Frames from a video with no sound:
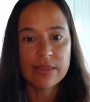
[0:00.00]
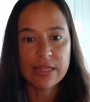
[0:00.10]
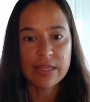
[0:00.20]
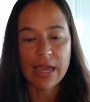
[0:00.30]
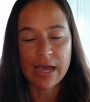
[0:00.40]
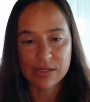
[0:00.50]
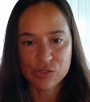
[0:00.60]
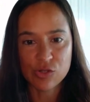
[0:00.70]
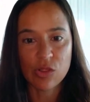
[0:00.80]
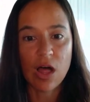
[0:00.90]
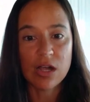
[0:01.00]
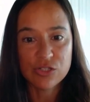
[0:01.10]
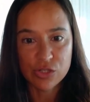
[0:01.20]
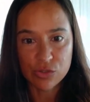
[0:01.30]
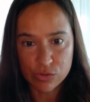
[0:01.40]
the
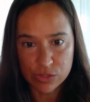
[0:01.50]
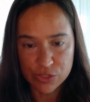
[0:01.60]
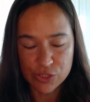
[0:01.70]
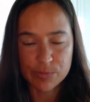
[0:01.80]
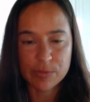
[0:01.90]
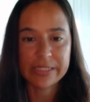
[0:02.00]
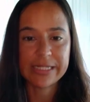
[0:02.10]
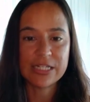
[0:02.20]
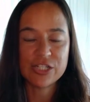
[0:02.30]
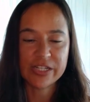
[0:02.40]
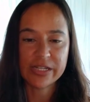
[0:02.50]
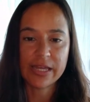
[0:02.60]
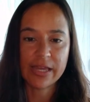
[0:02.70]
astrological interpretation